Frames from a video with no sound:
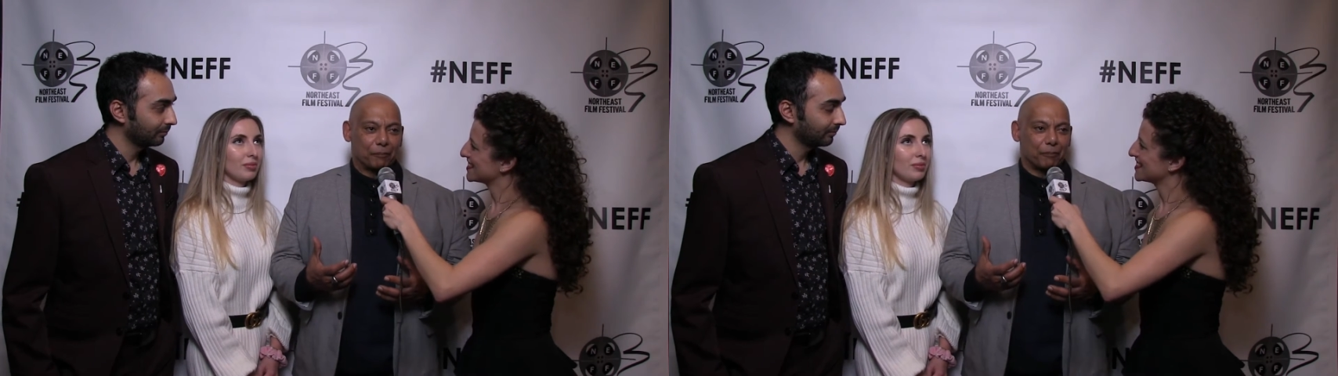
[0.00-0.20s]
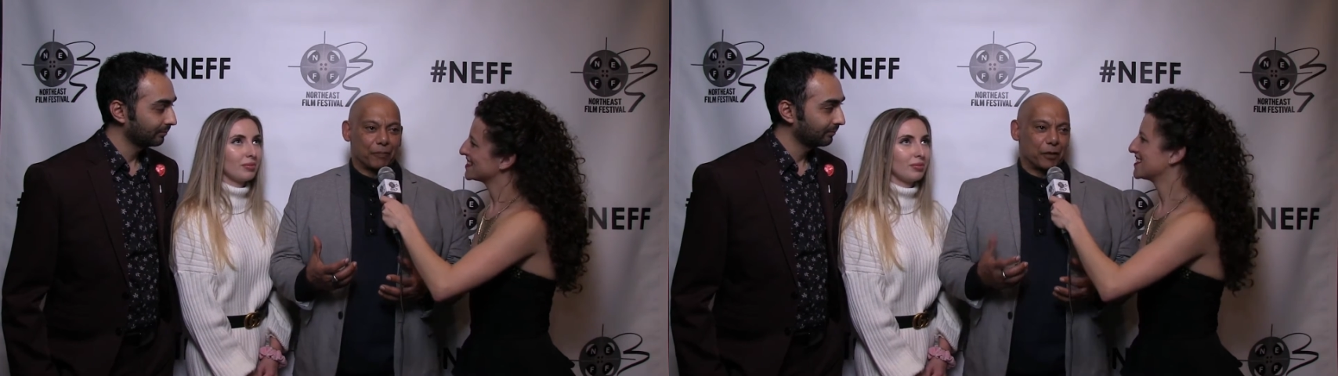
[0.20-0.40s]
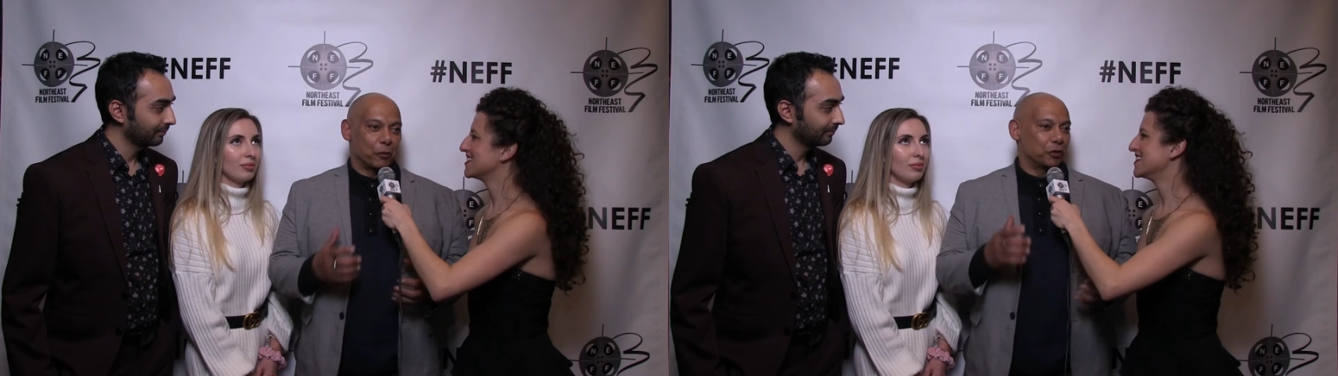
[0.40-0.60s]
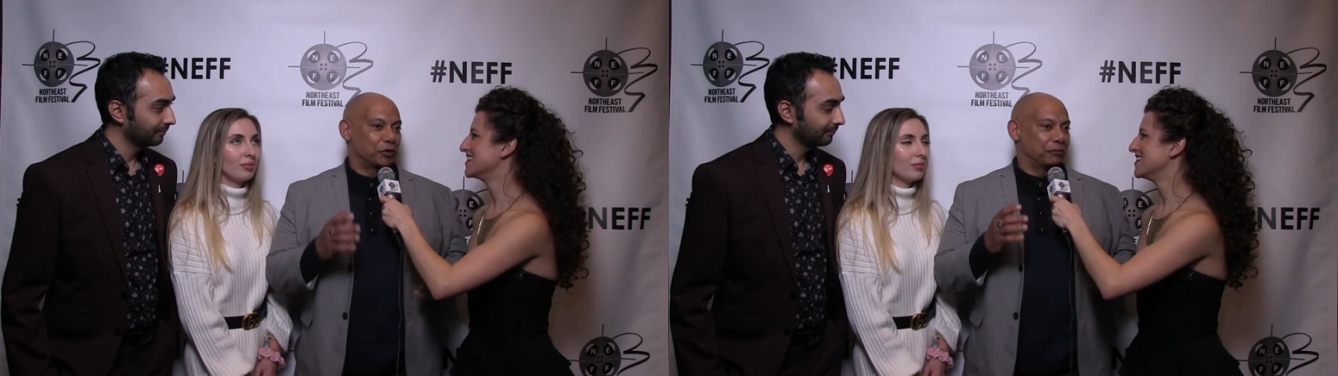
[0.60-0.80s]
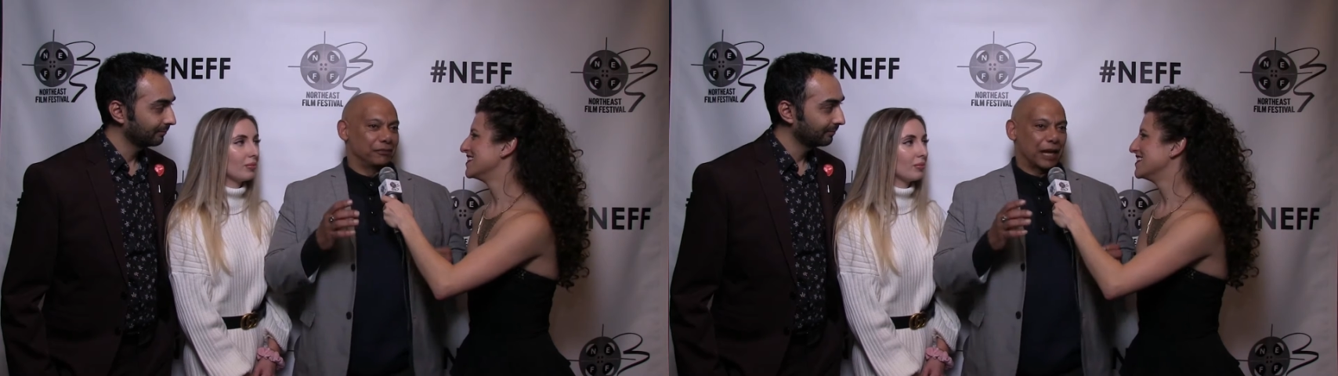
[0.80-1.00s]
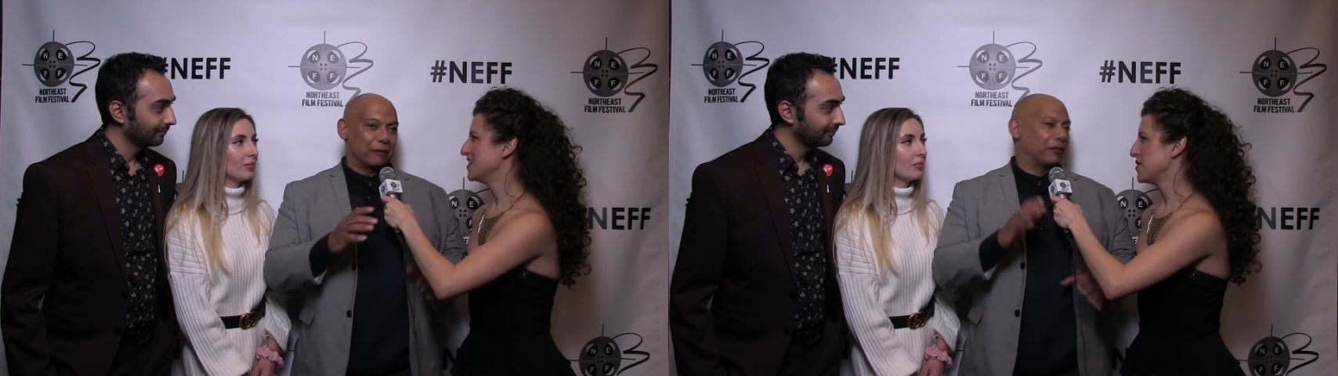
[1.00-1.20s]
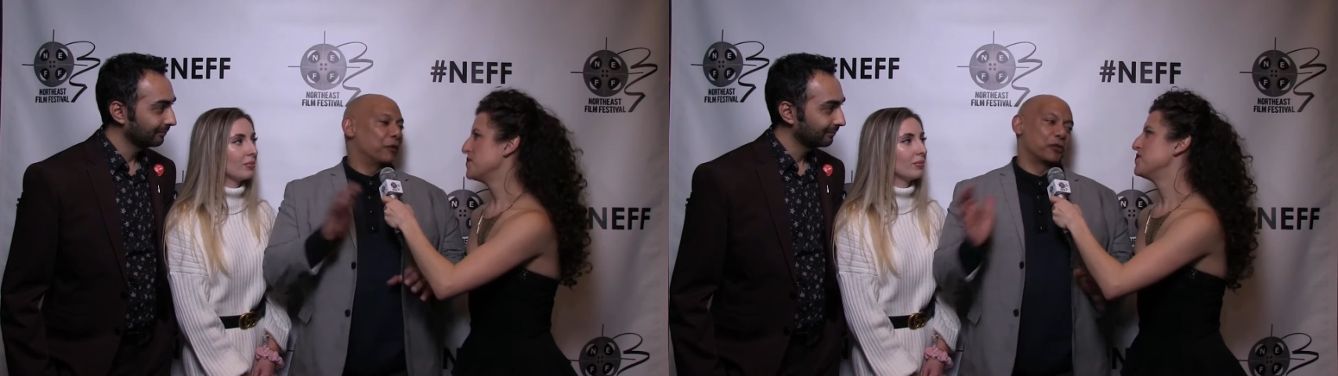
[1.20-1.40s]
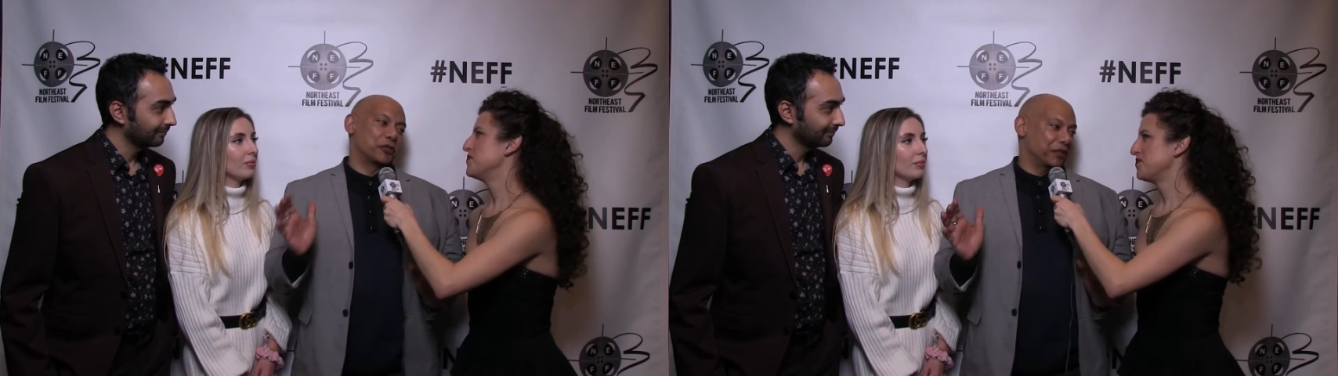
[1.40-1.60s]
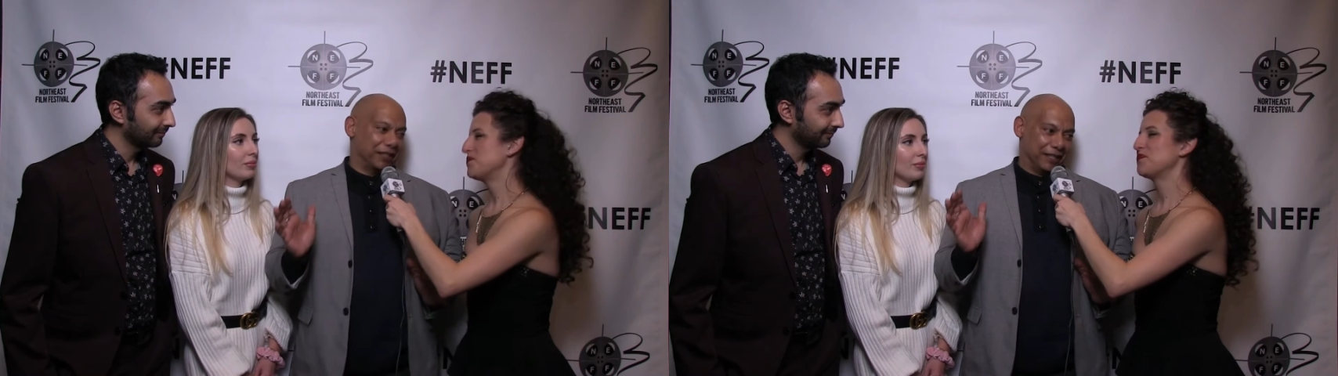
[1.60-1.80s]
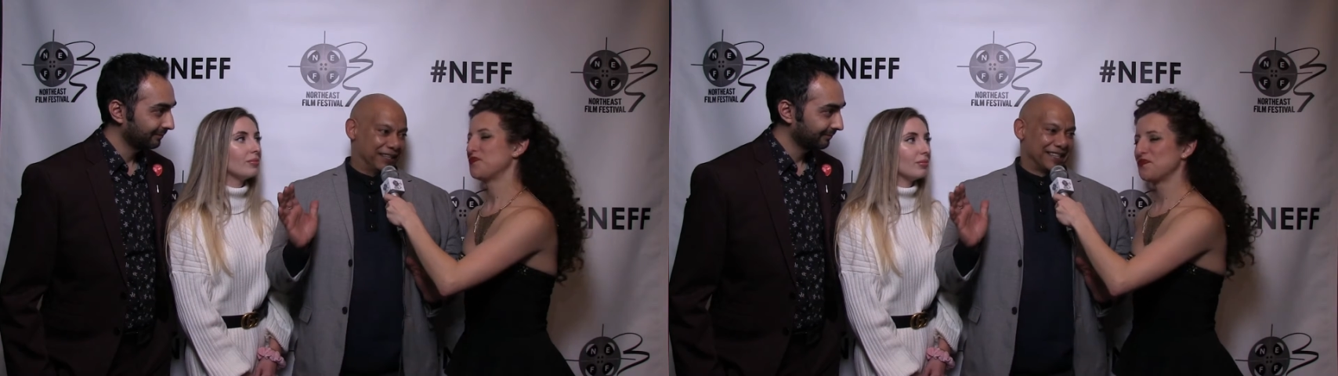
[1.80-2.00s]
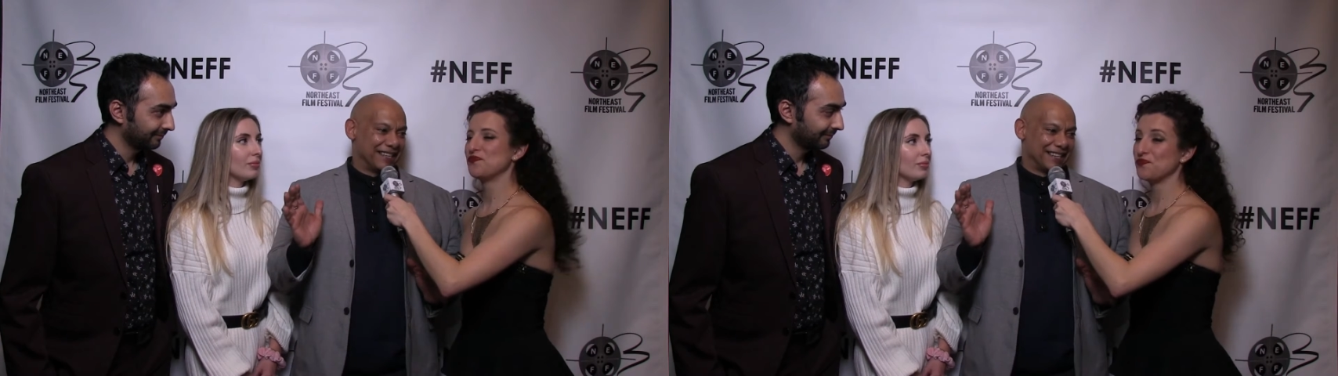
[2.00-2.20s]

Speaker 1: am my worst. I am the worst critic.